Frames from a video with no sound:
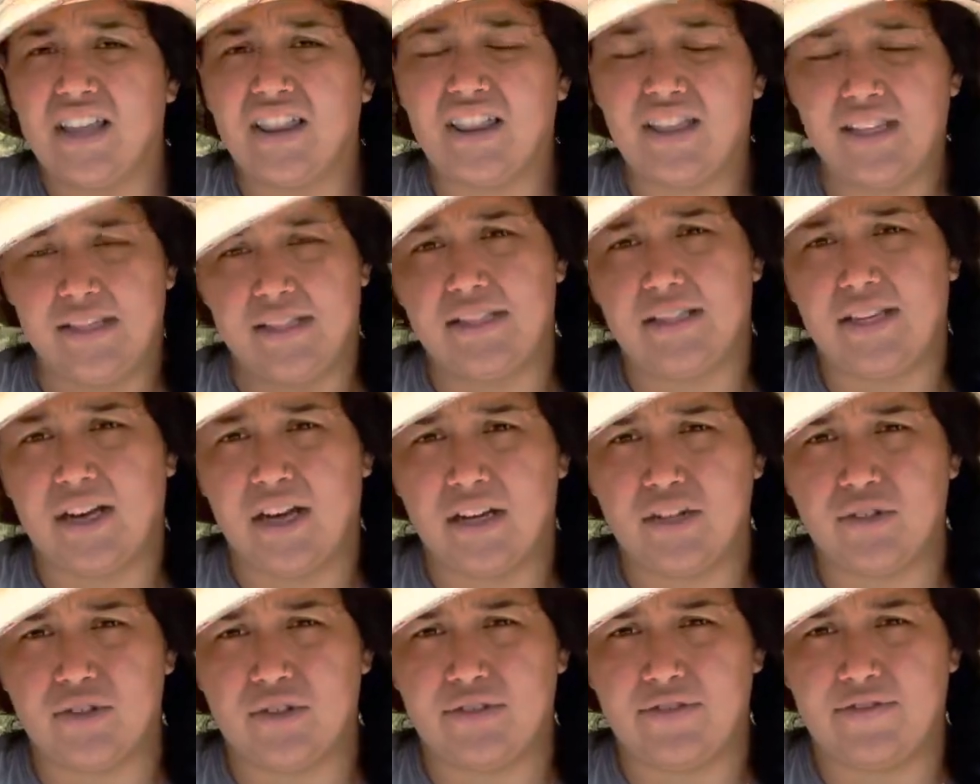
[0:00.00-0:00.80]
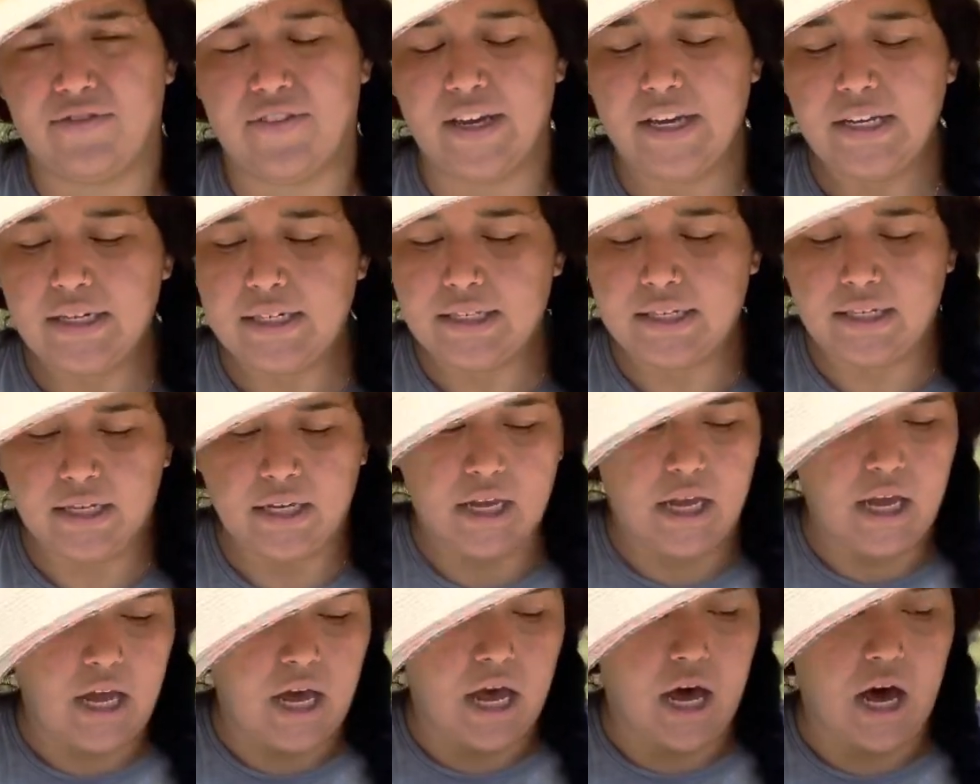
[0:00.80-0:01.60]
This is 100 feet.
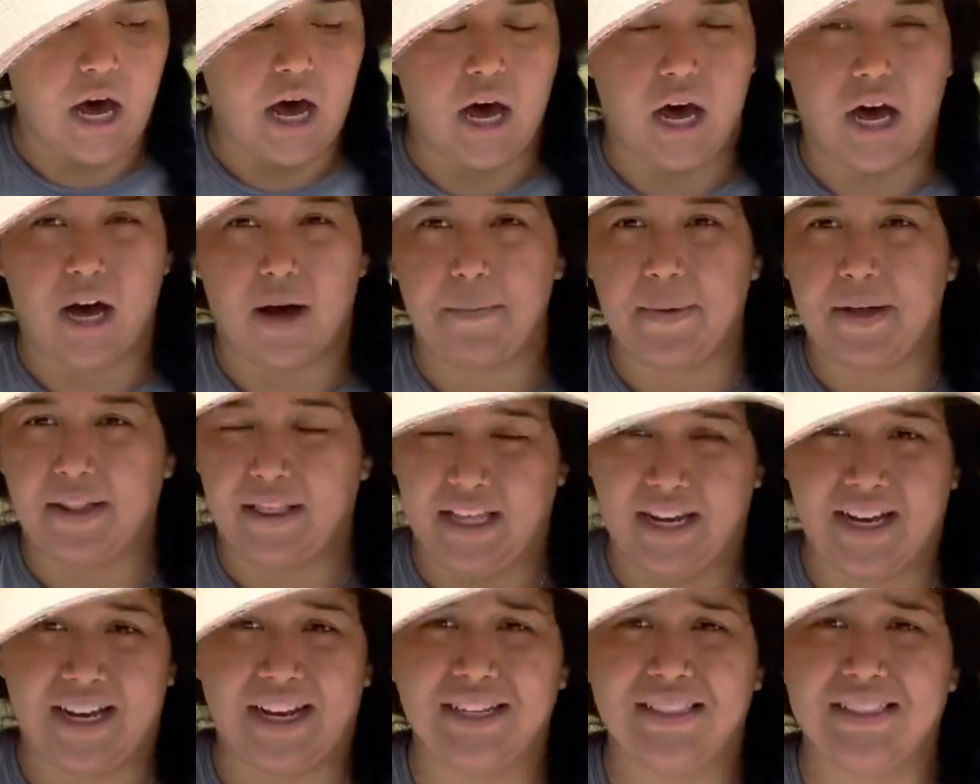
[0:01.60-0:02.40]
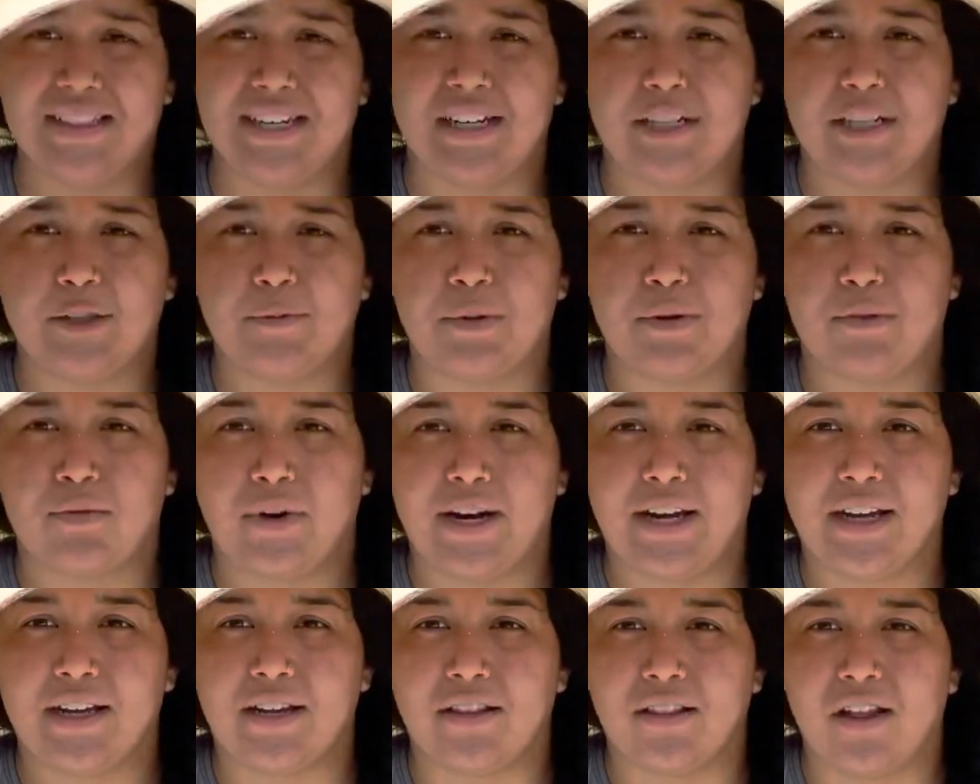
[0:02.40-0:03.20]
Like I said, it's been
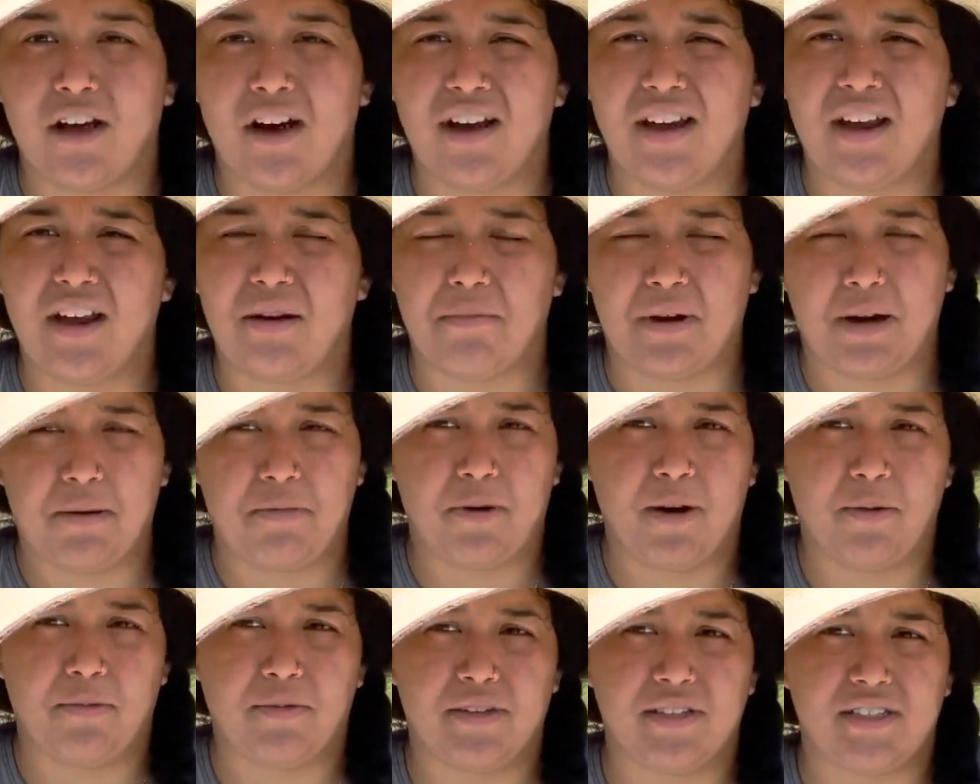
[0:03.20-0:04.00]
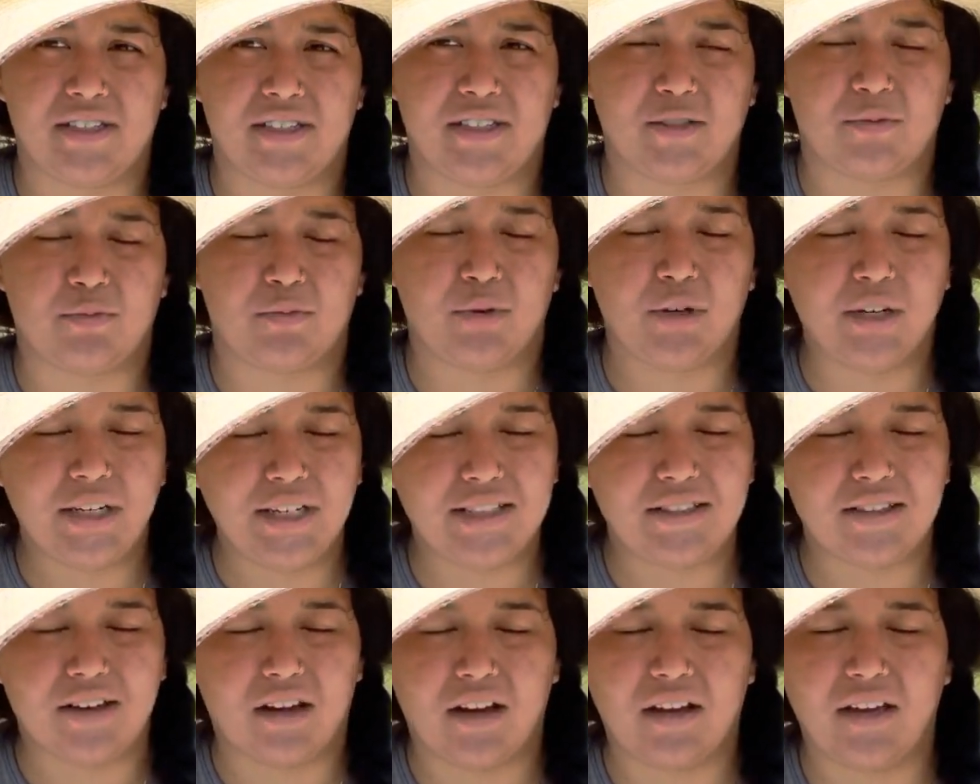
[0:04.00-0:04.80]
raining a lot and my property stays pretty
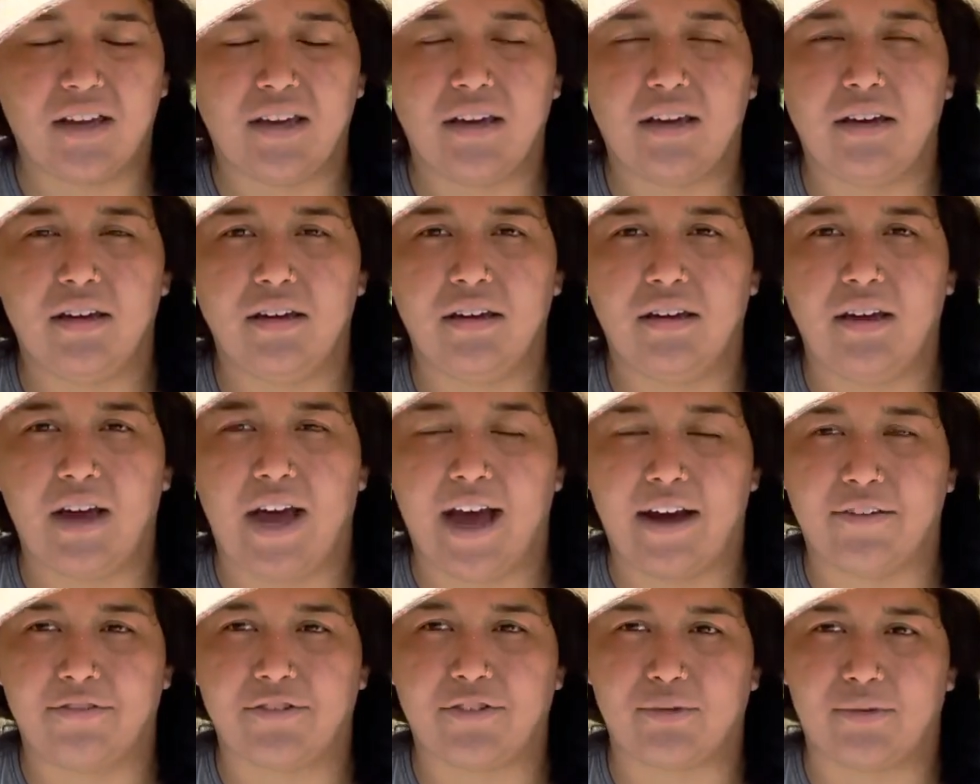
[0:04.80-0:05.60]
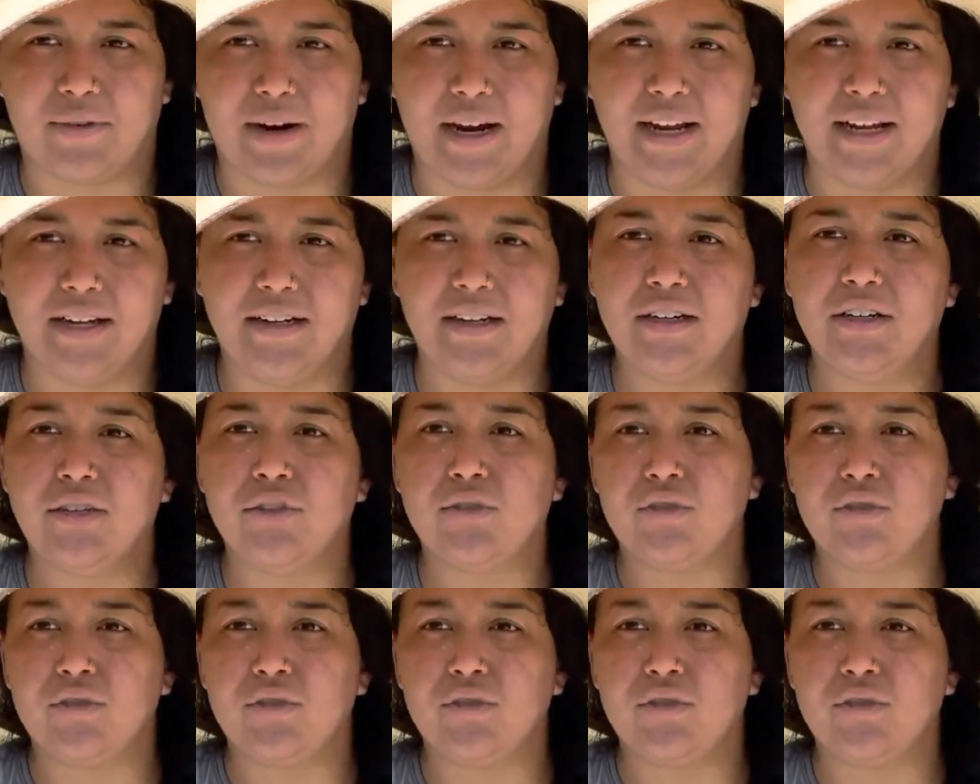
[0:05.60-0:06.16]
soggy after rain.